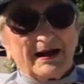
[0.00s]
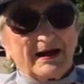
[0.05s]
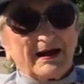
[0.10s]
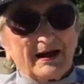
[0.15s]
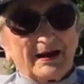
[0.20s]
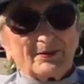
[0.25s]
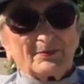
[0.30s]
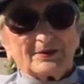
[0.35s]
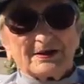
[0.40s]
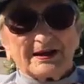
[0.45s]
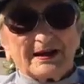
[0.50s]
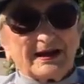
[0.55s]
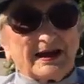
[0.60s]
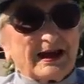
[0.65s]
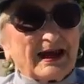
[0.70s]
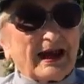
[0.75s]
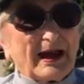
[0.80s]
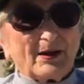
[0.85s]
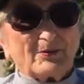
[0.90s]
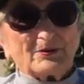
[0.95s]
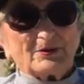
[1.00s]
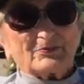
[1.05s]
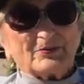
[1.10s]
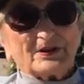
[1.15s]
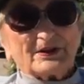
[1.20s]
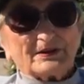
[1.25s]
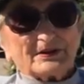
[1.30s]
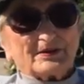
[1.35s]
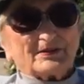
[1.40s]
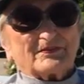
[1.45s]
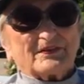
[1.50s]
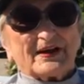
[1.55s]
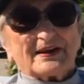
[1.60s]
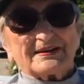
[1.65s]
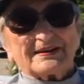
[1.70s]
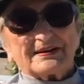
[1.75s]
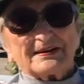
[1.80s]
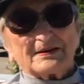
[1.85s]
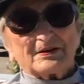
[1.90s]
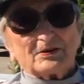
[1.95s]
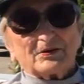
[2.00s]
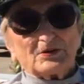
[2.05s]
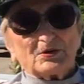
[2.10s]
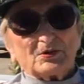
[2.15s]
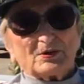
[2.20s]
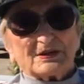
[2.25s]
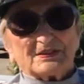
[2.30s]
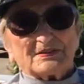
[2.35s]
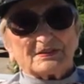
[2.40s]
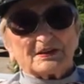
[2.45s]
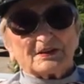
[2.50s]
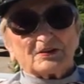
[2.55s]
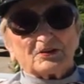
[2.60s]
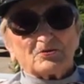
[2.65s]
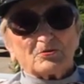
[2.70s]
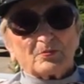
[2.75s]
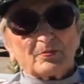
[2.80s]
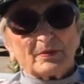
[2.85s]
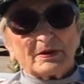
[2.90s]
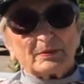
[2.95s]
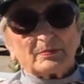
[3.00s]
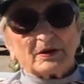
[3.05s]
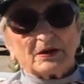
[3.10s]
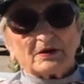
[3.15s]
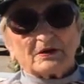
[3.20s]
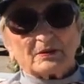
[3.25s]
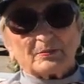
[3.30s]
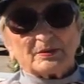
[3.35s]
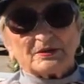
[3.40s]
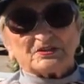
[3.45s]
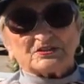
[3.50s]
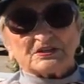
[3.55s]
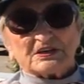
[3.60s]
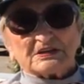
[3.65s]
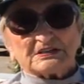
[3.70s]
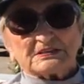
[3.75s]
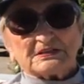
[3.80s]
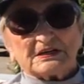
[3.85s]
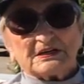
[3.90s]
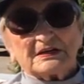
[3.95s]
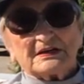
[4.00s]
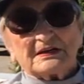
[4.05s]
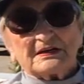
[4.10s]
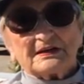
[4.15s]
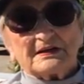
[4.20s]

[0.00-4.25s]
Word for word: I, I would. I would really, if I didn't know you, I would think you were maybe gonna be 60.